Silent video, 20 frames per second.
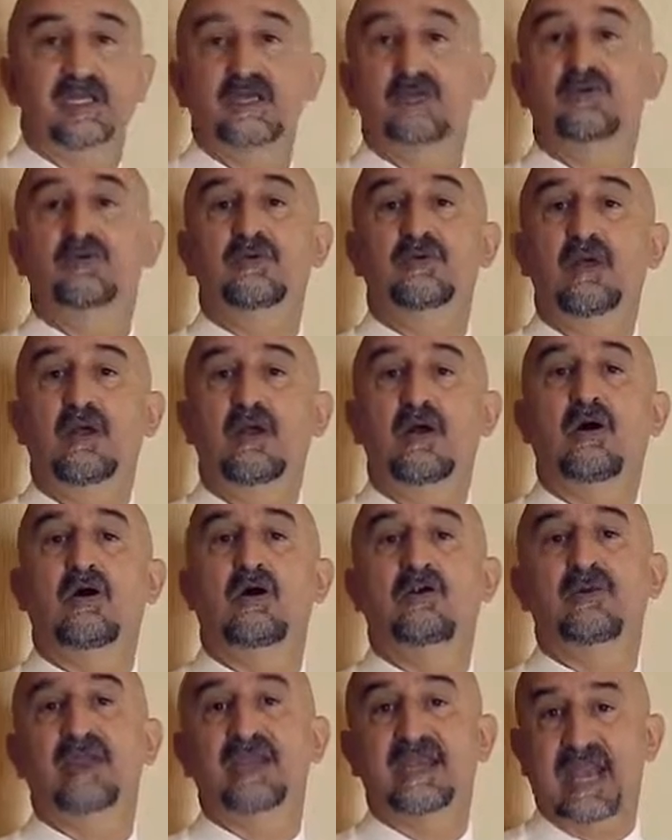new
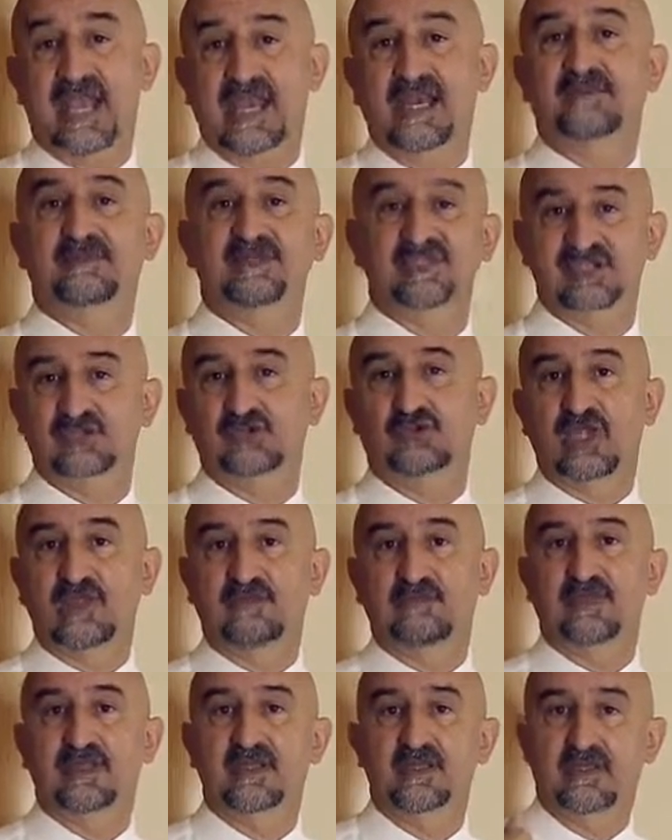urban elements to
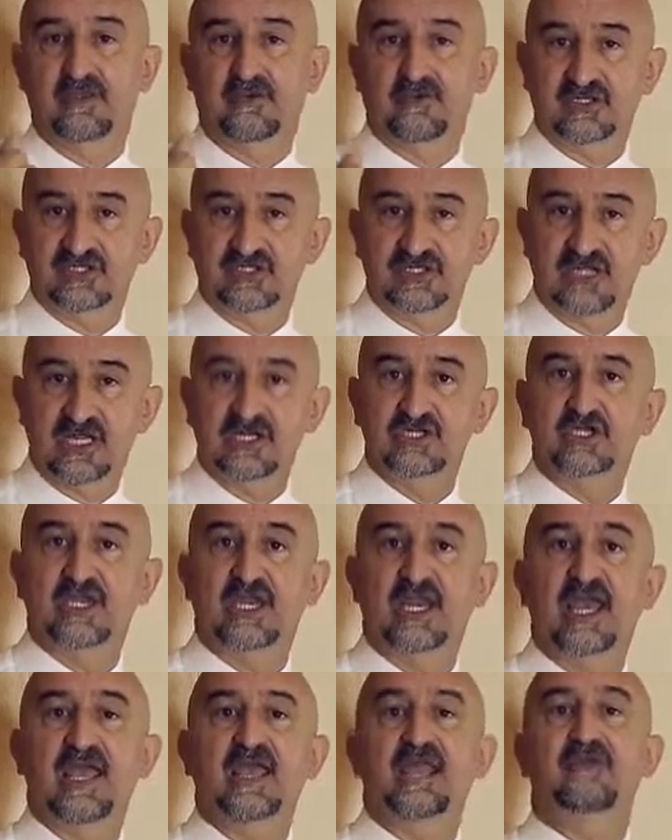them.
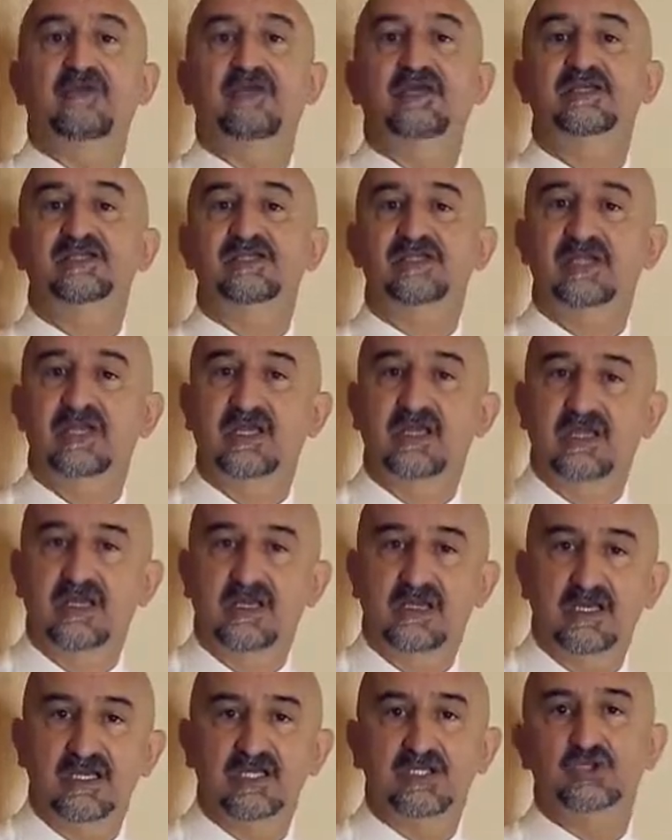Residential areas,
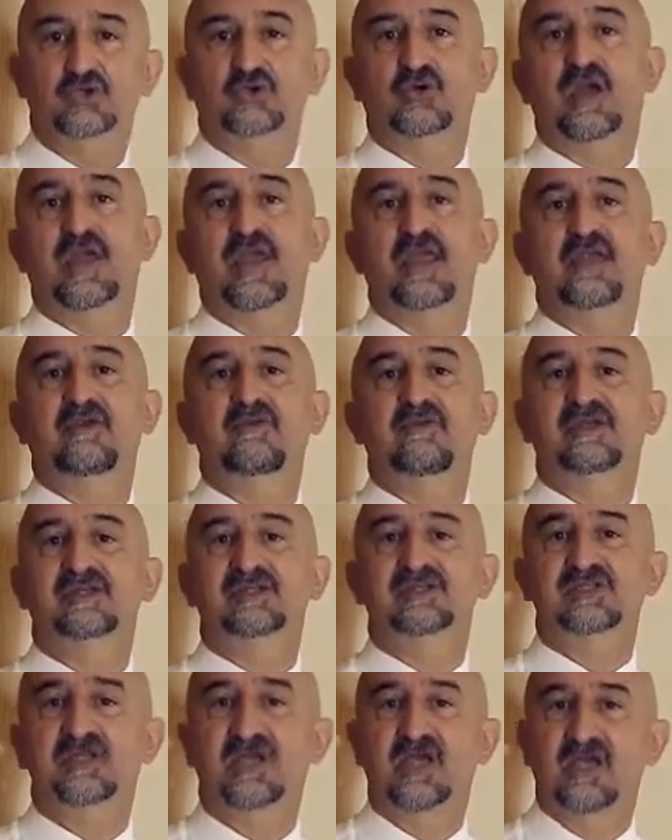leisure
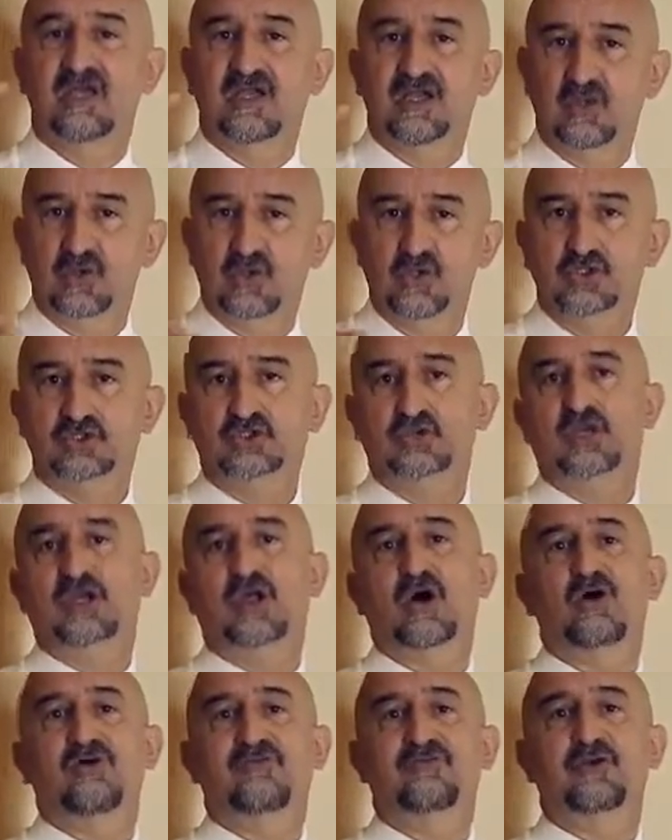areas, cultural
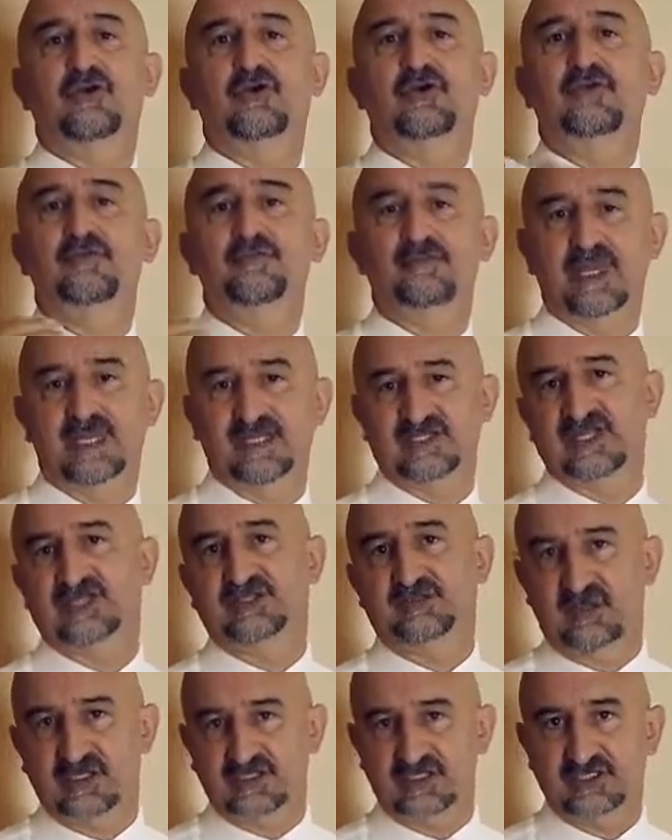offer,
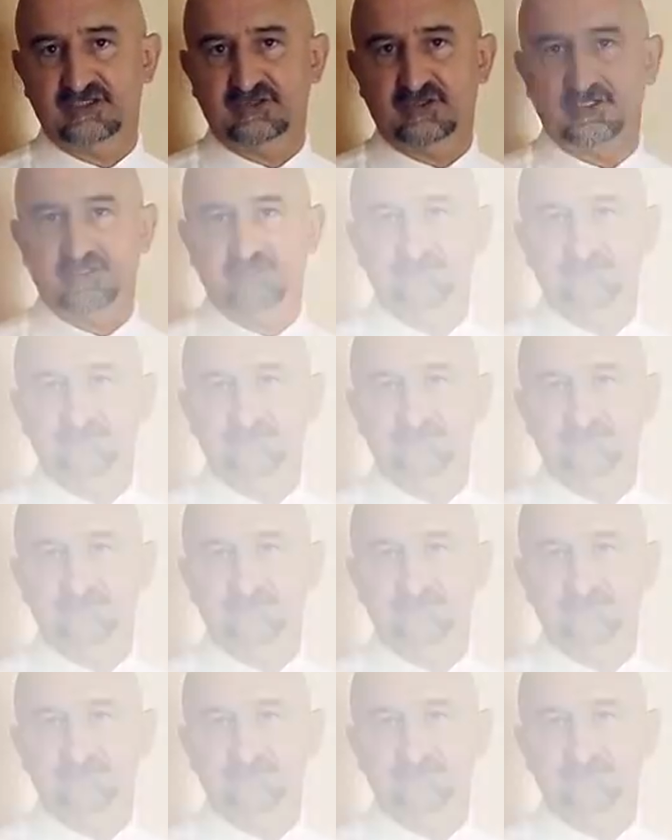etc., etc.